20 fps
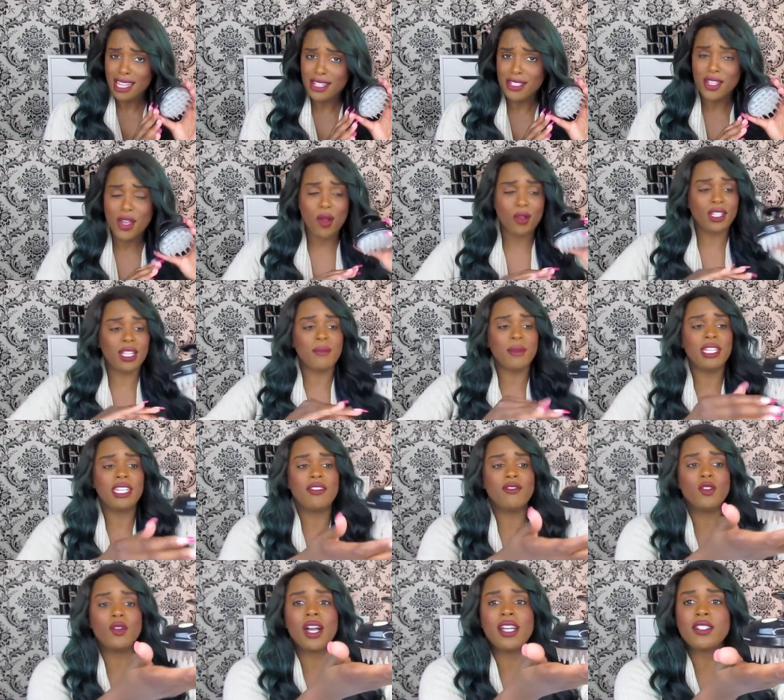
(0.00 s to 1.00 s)
So let me
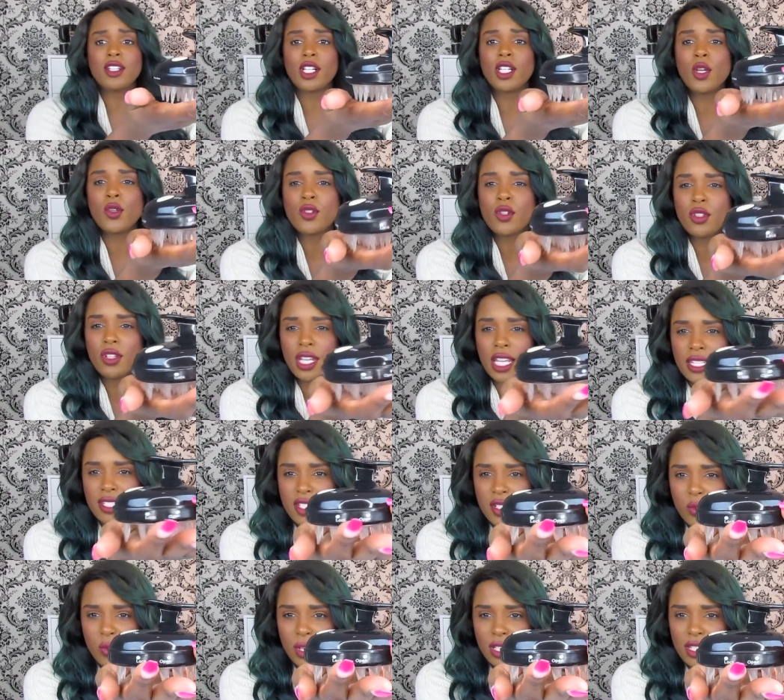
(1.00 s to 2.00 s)
give you guys a closer look as
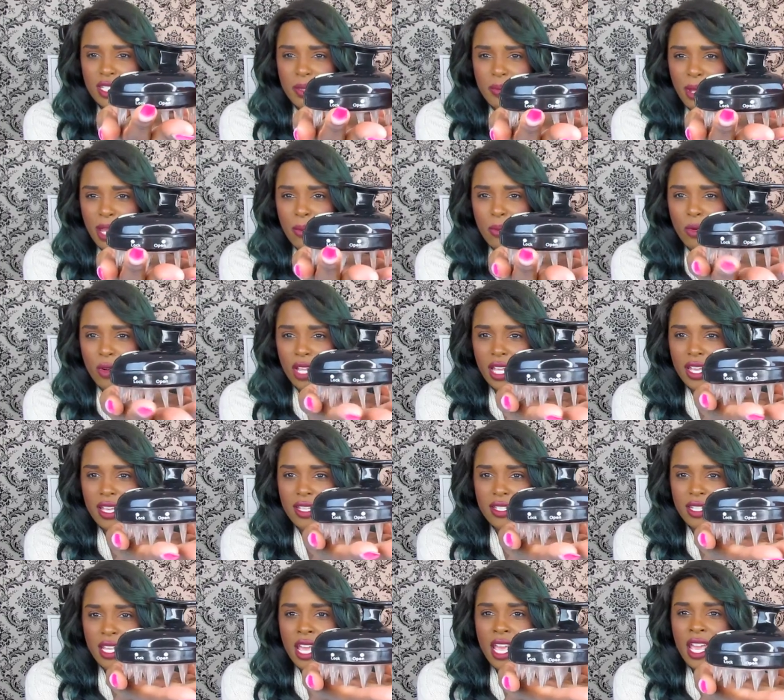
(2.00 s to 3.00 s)
to what this bad boy
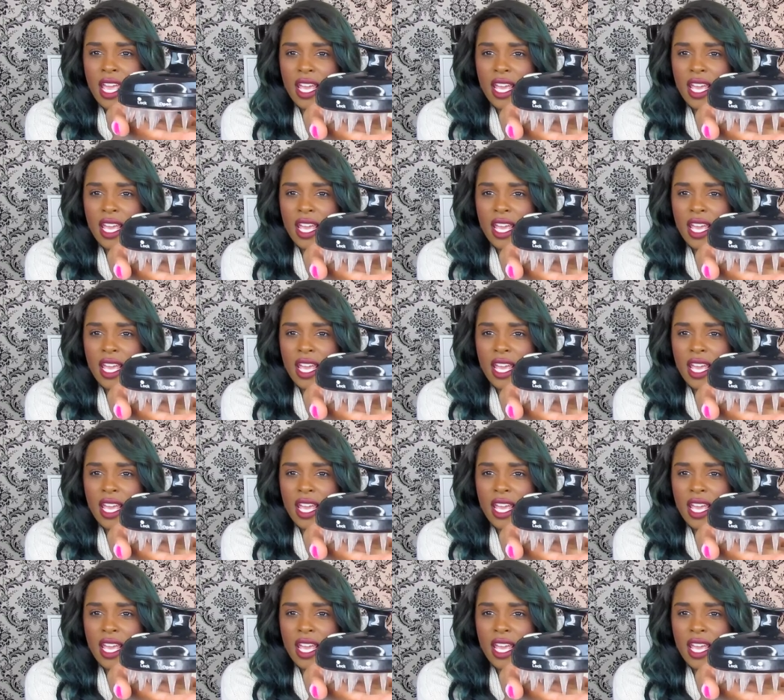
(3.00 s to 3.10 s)
is.